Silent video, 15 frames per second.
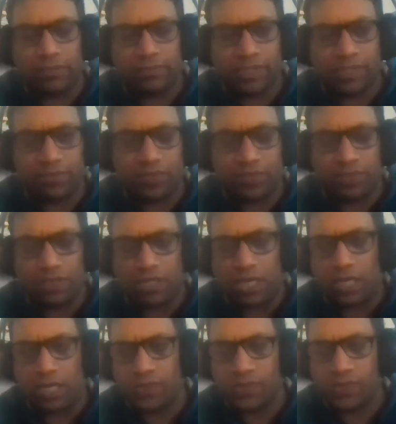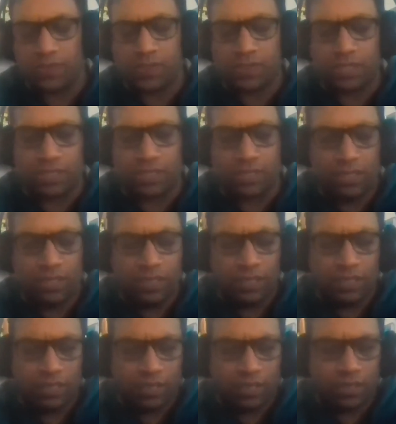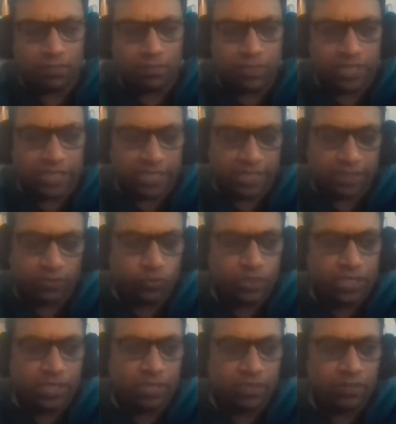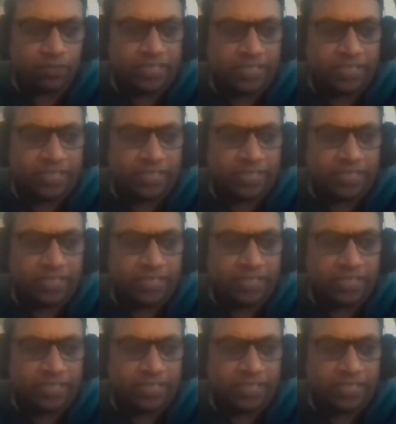sufficient answers, but I can only